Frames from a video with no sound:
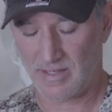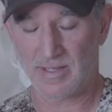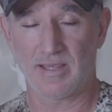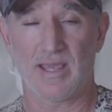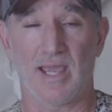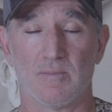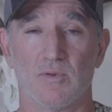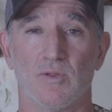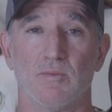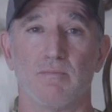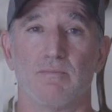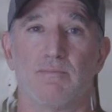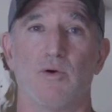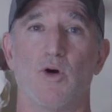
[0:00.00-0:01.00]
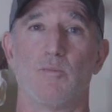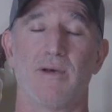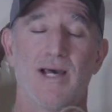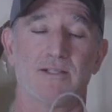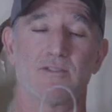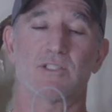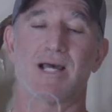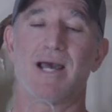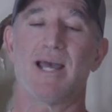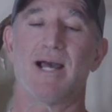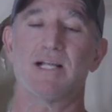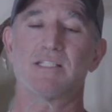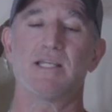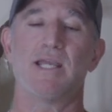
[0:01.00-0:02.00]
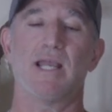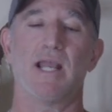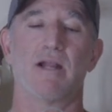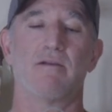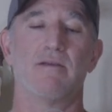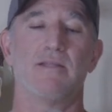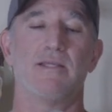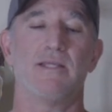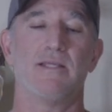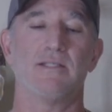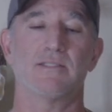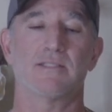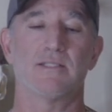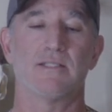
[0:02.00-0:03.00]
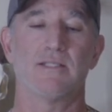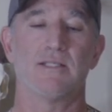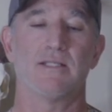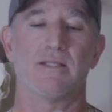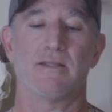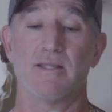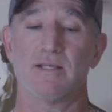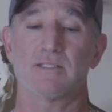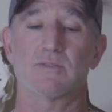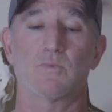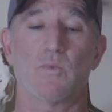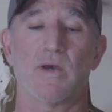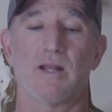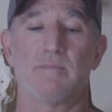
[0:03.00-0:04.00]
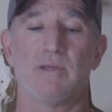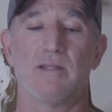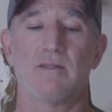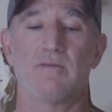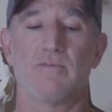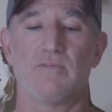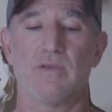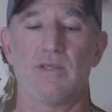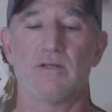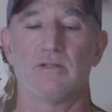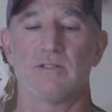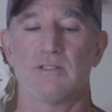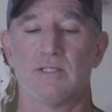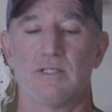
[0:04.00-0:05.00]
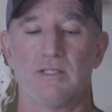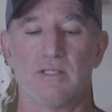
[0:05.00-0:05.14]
cable bow masters, I actually carry this when I'm in the field,